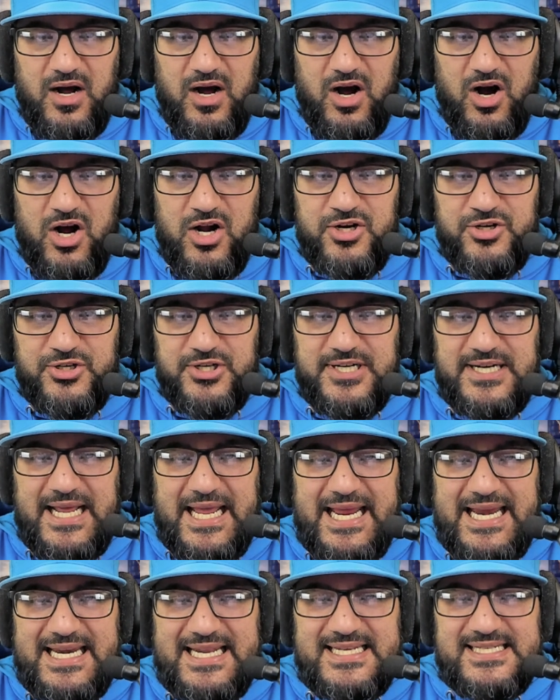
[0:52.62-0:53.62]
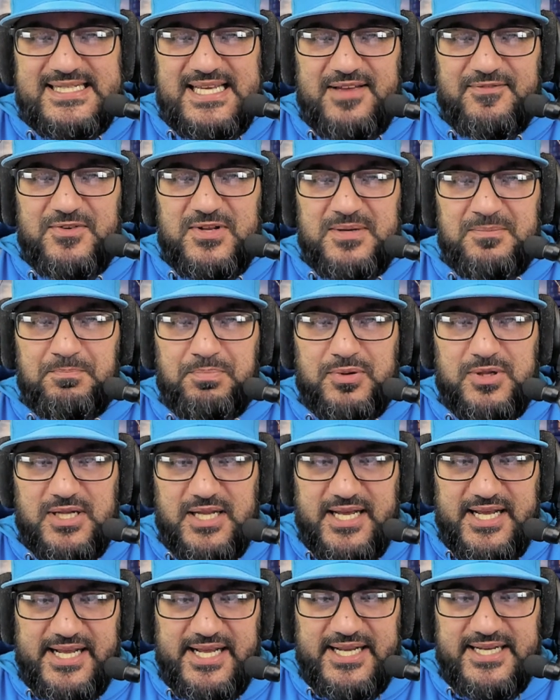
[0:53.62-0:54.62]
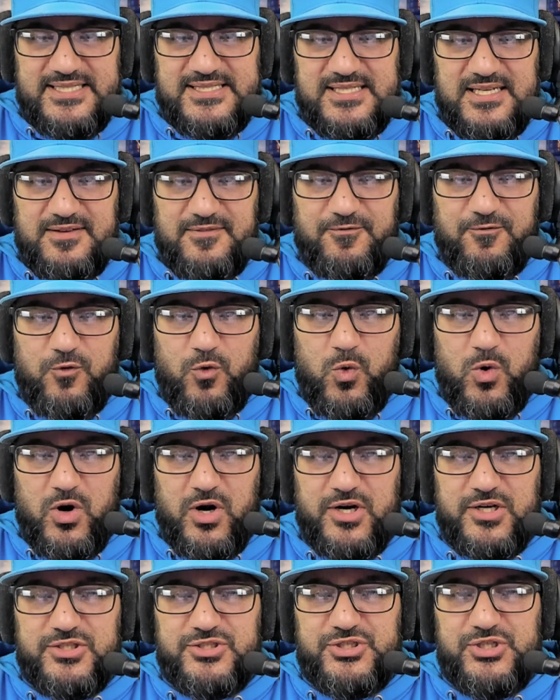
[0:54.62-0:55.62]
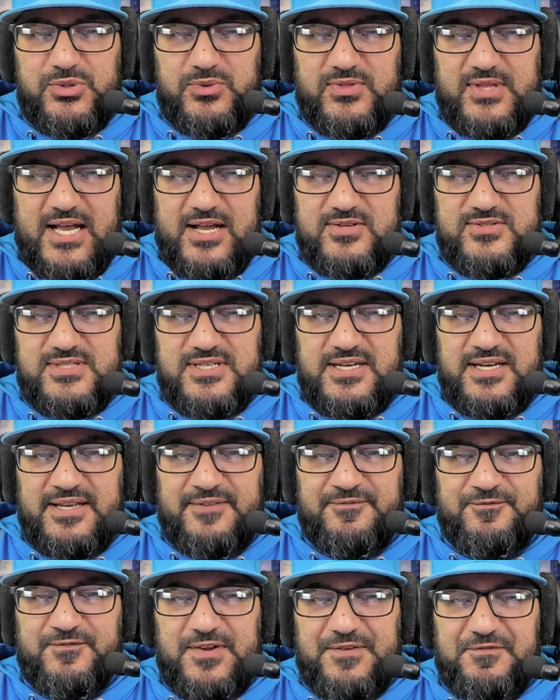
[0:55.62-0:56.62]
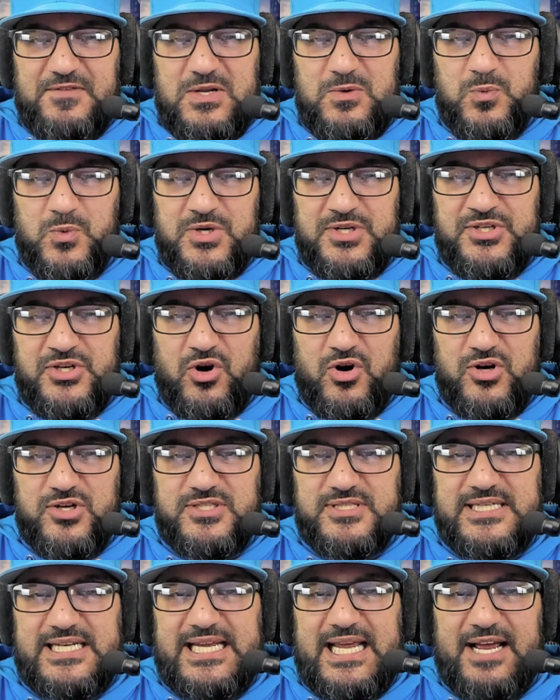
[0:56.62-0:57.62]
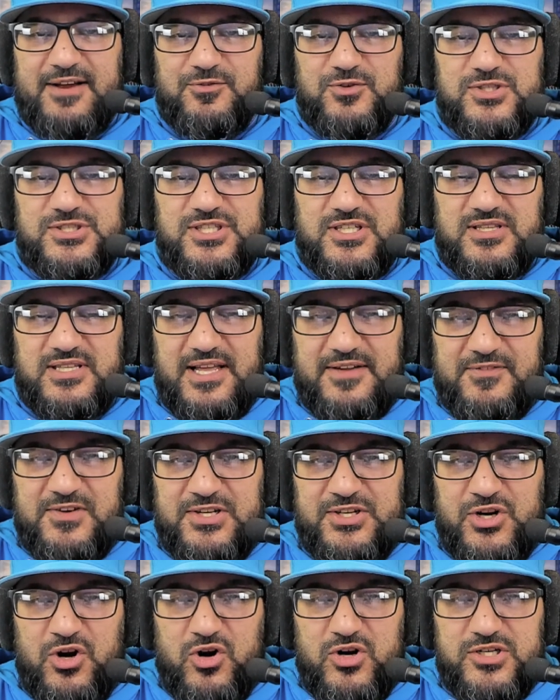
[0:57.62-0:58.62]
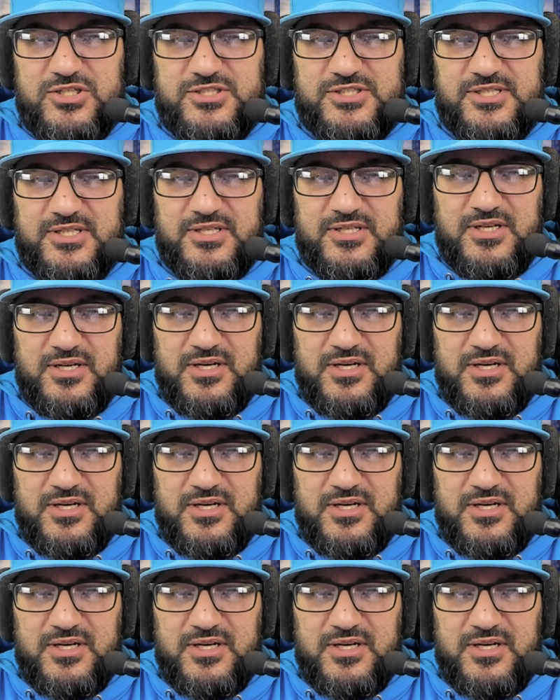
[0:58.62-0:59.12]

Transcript: 187 plays for 2,051 yards. He averaged 11 yards